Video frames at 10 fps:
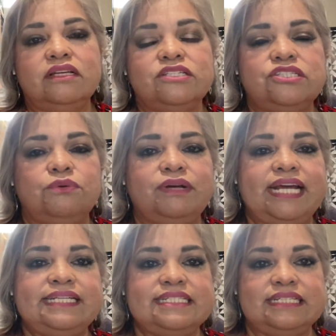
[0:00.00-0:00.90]
So what
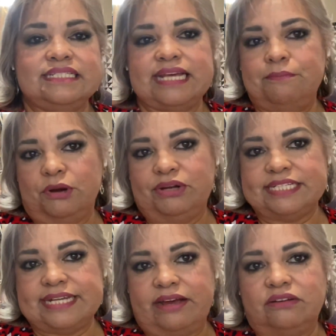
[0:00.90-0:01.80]
I did is I broke
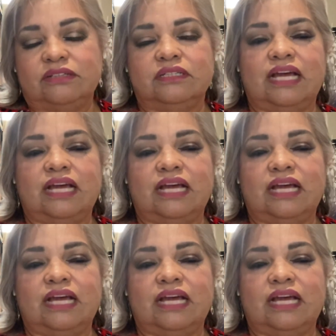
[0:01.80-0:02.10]
it down.